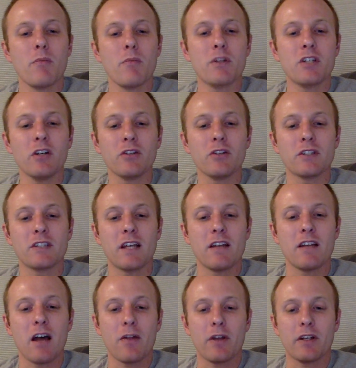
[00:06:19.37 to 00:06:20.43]
Matilda said
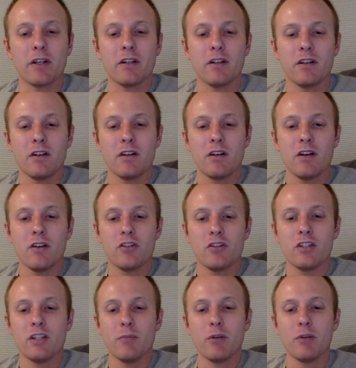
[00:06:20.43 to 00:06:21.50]
nothing.
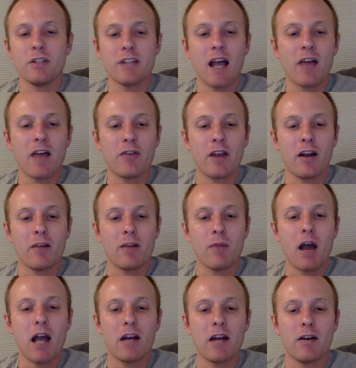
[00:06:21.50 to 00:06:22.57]
She simply sat there,
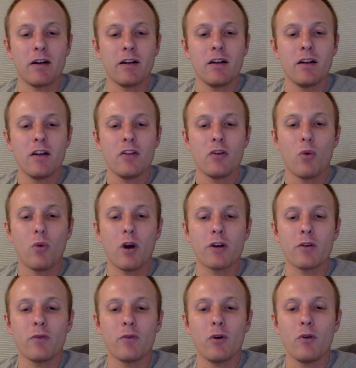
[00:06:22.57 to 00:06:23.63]
admiring the
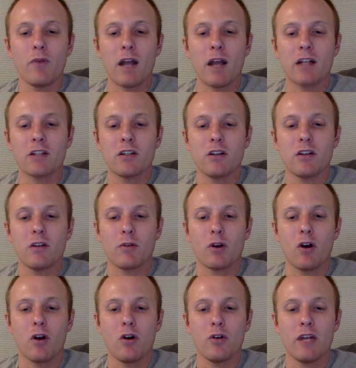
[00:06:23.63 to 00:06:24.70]
wonderful effect of
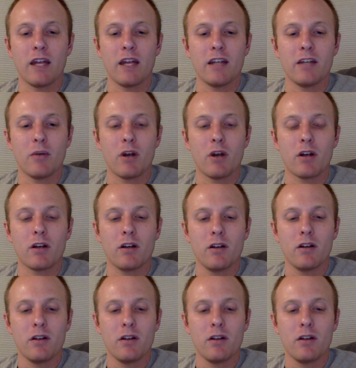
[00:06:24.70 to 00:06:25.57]
her own handiwork.